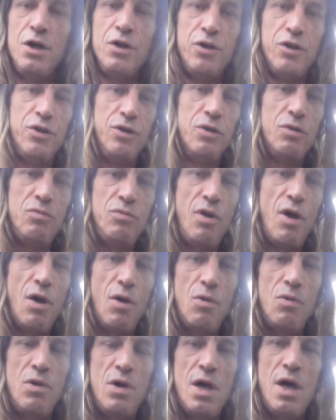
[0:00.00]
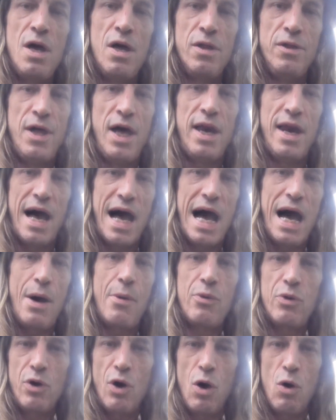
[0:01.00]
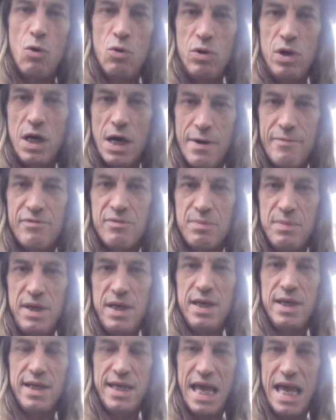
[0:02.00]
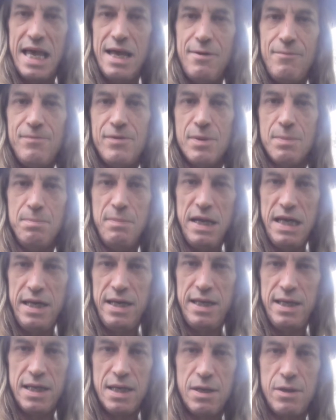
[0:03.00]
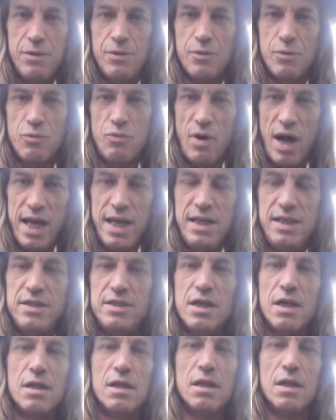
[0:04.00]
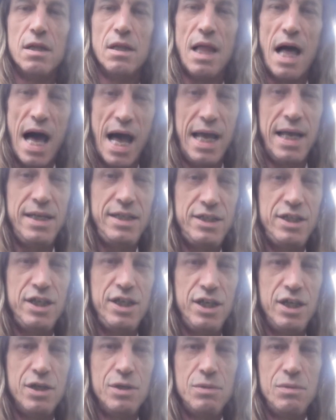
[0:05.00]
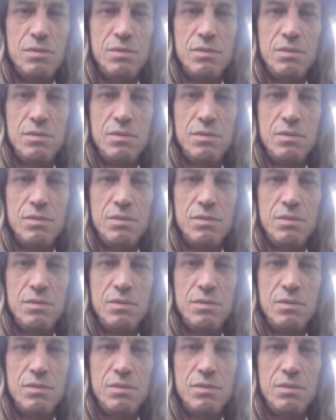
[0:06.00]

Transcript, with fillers: Do you know that our own government gave the media the right to lie to you?